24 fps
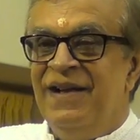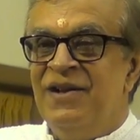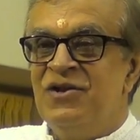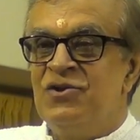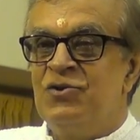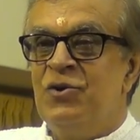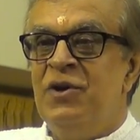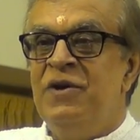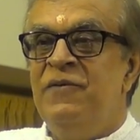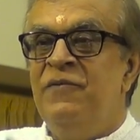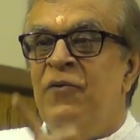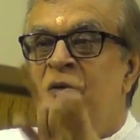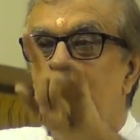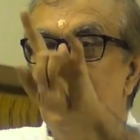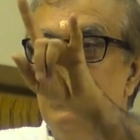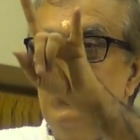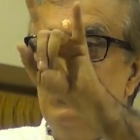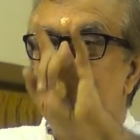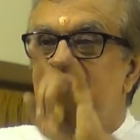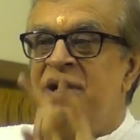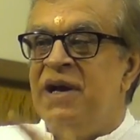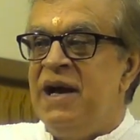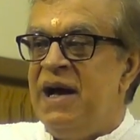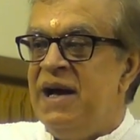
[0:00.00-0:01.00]
So he wrote
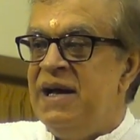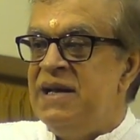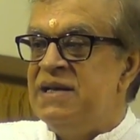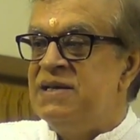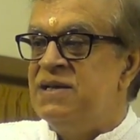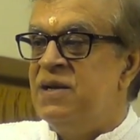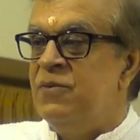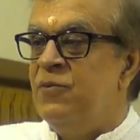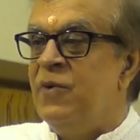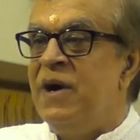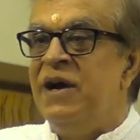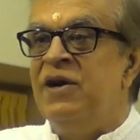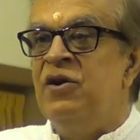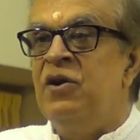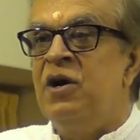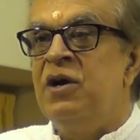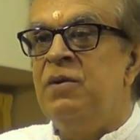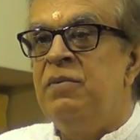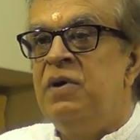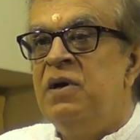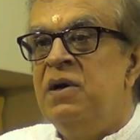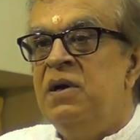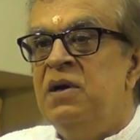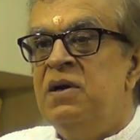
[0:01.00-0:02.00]
to the guy and said, why not
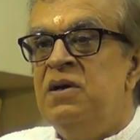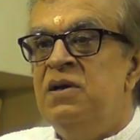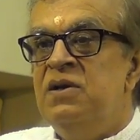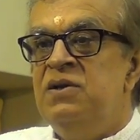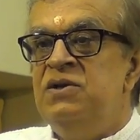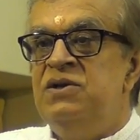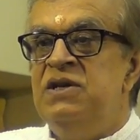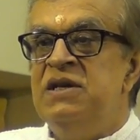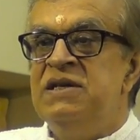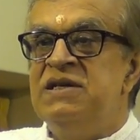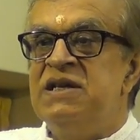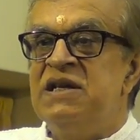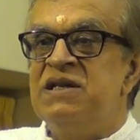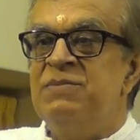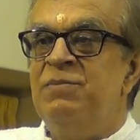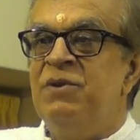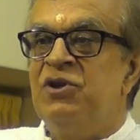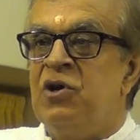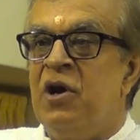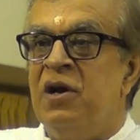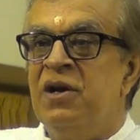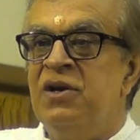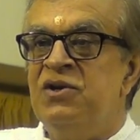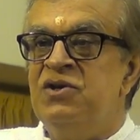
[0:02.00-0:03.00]
Jesus
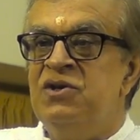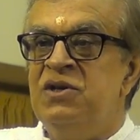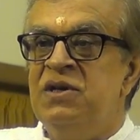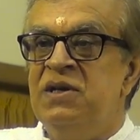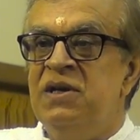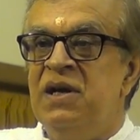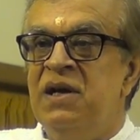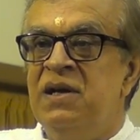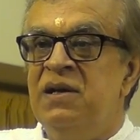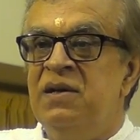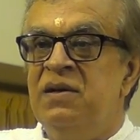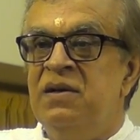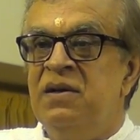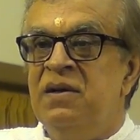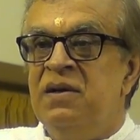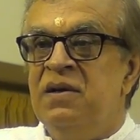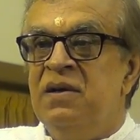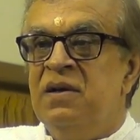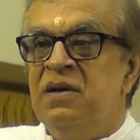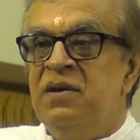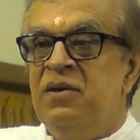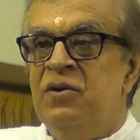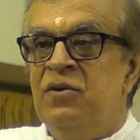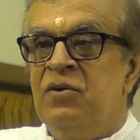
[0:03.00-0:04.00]
mythology and,
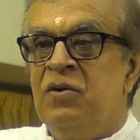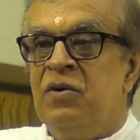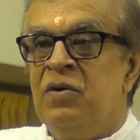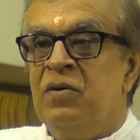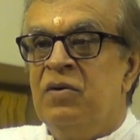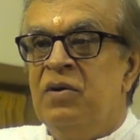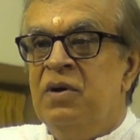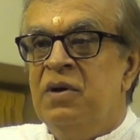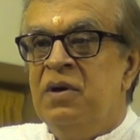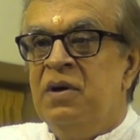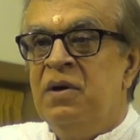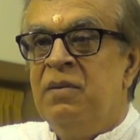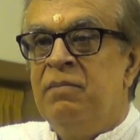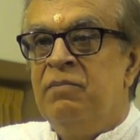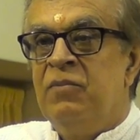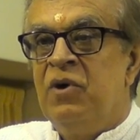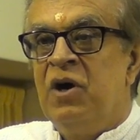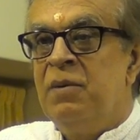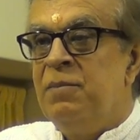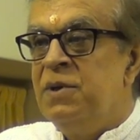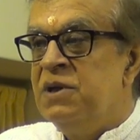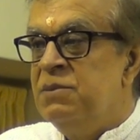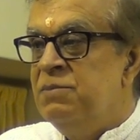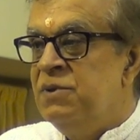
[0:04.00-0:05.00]
you know,
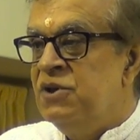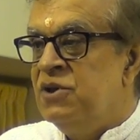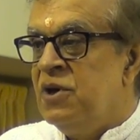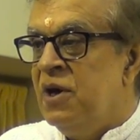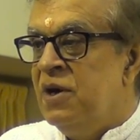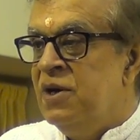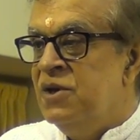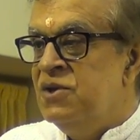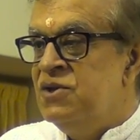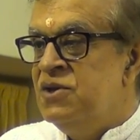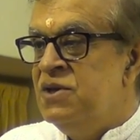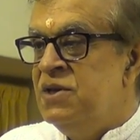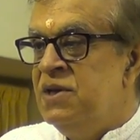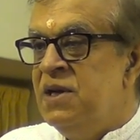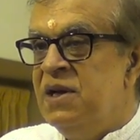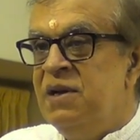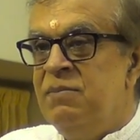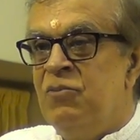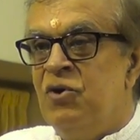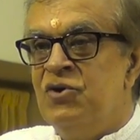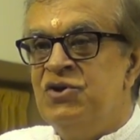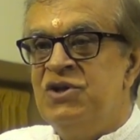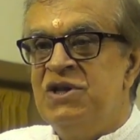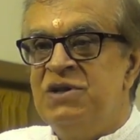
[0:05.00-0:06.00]
Muhammad mythology and
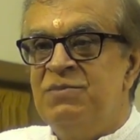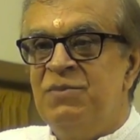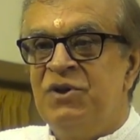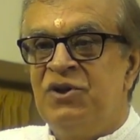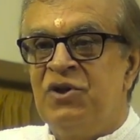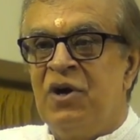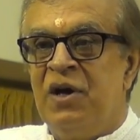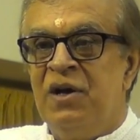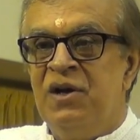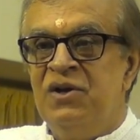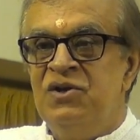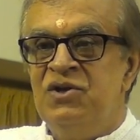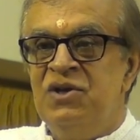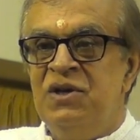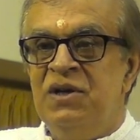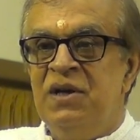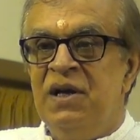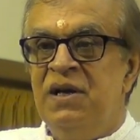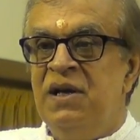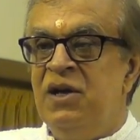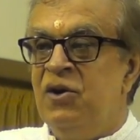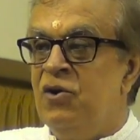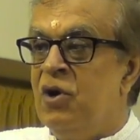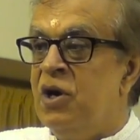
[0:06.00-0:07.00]
Moses mythology?
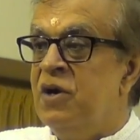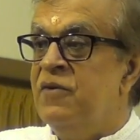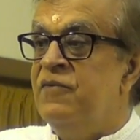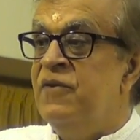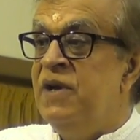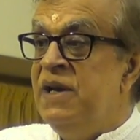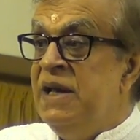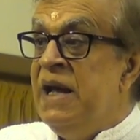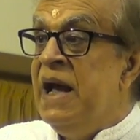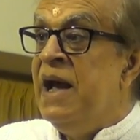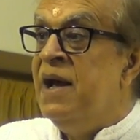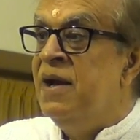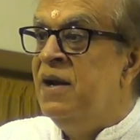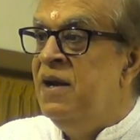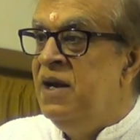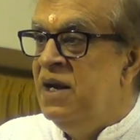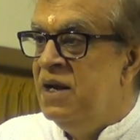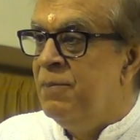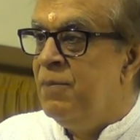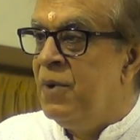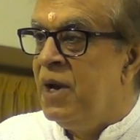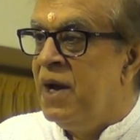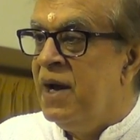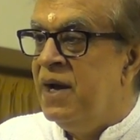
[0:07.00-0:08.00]
And he got a very angry
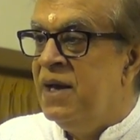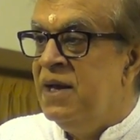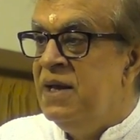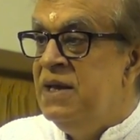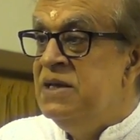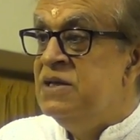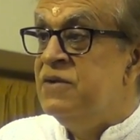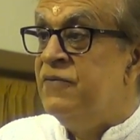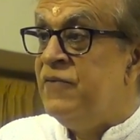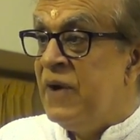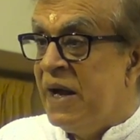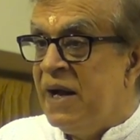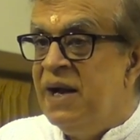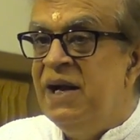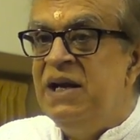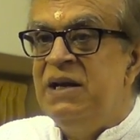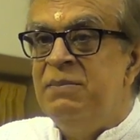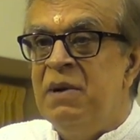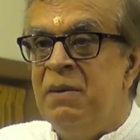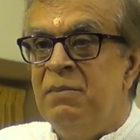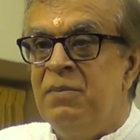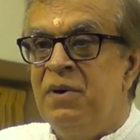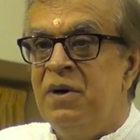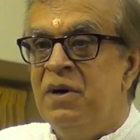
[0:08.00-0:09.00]
reply. He's a faculty
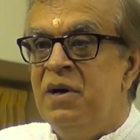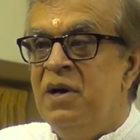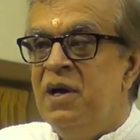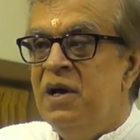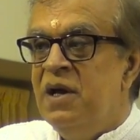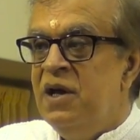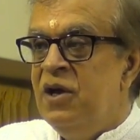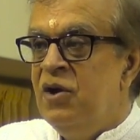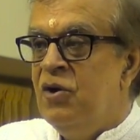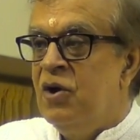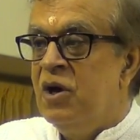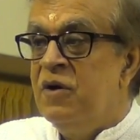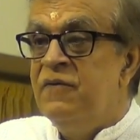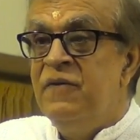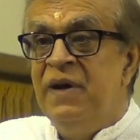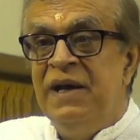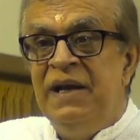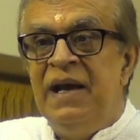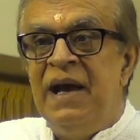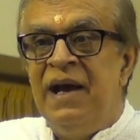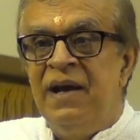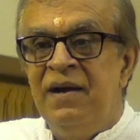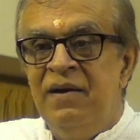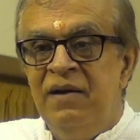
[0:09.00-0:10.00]
member. He got a
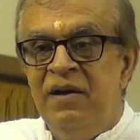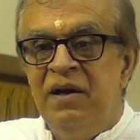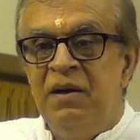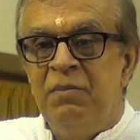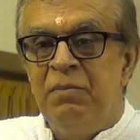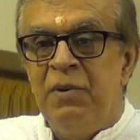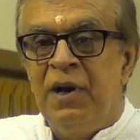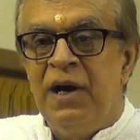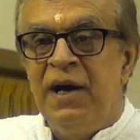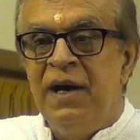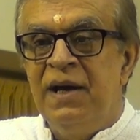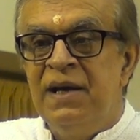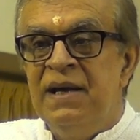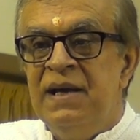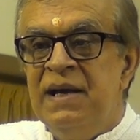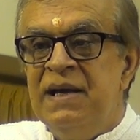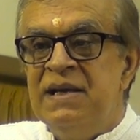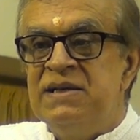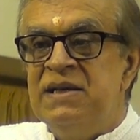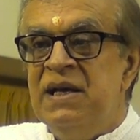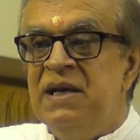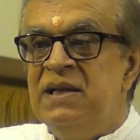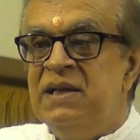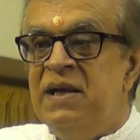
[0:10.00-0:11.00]
very angry reply
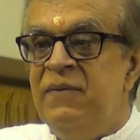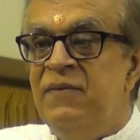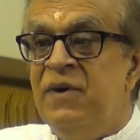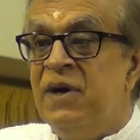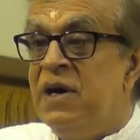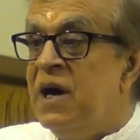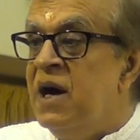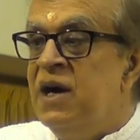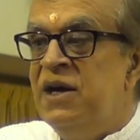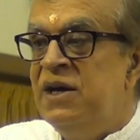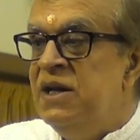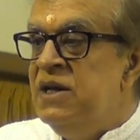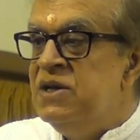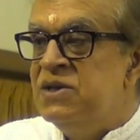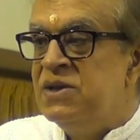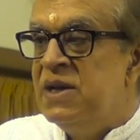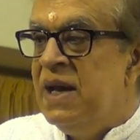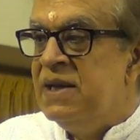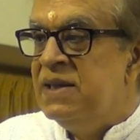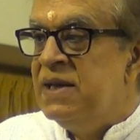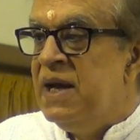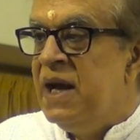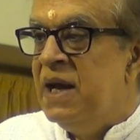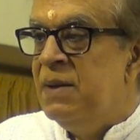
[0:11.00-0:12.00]
saying that we can't teach
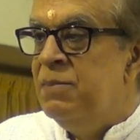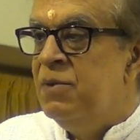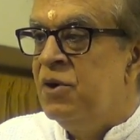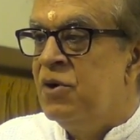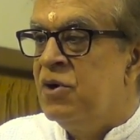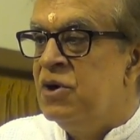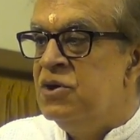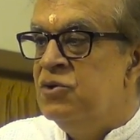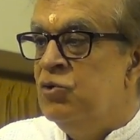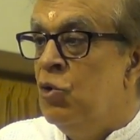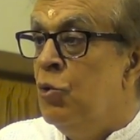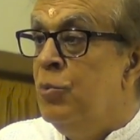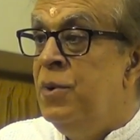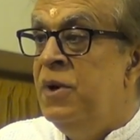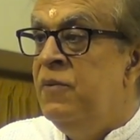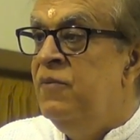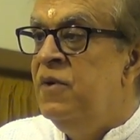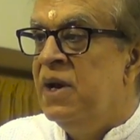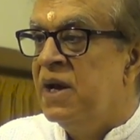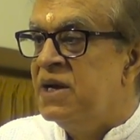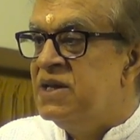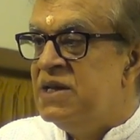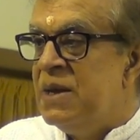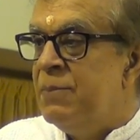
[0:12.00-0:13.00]
like that because nobody
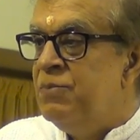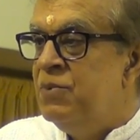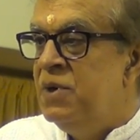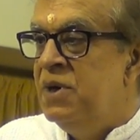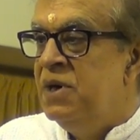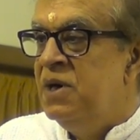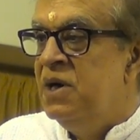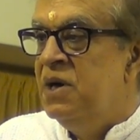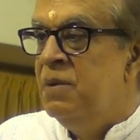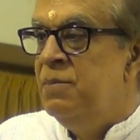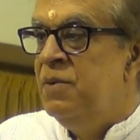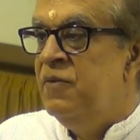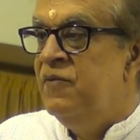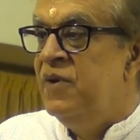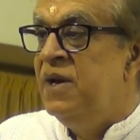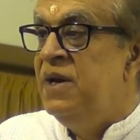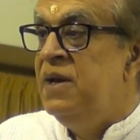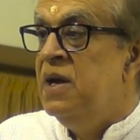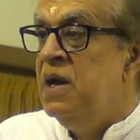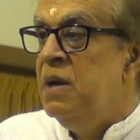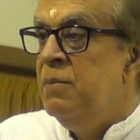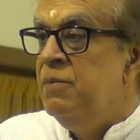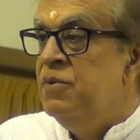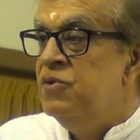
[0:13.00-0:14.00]
will accept it. It'll be very,
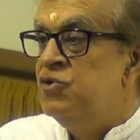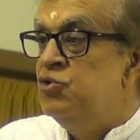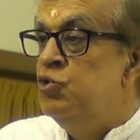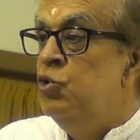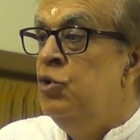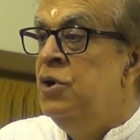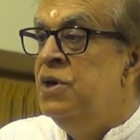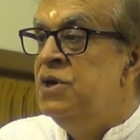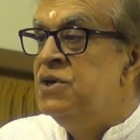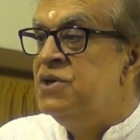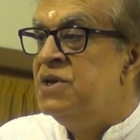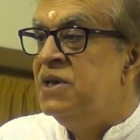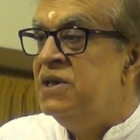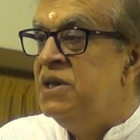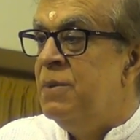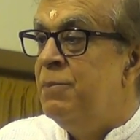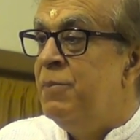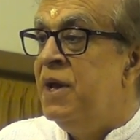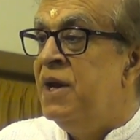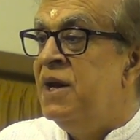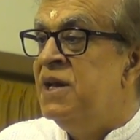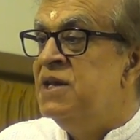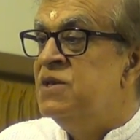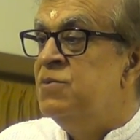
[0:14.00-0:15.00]
students and their
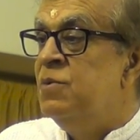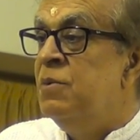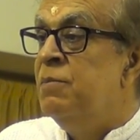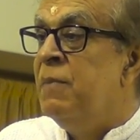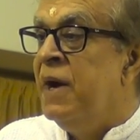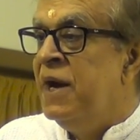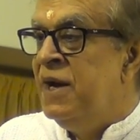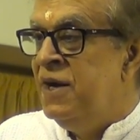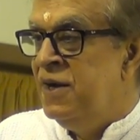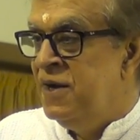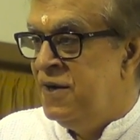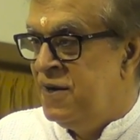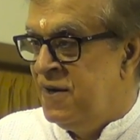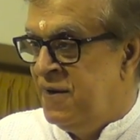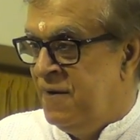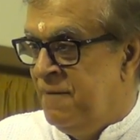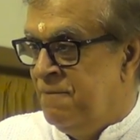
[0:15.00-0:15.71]
parents will mind it.